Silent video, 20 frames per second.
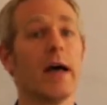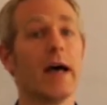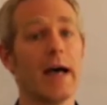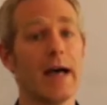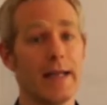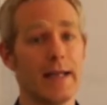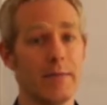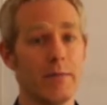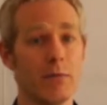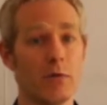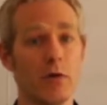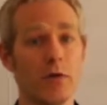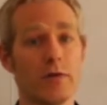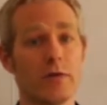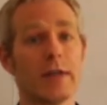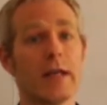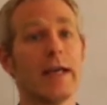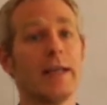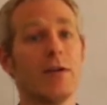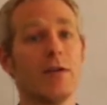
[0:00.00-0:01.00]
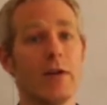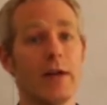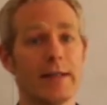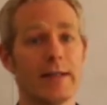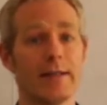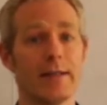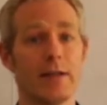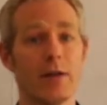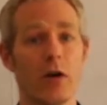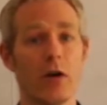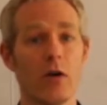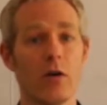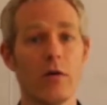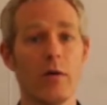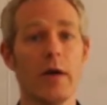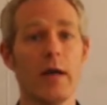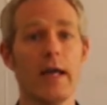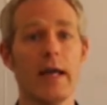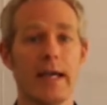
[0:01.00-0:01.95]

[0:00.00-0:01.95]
and it moves and you let it go,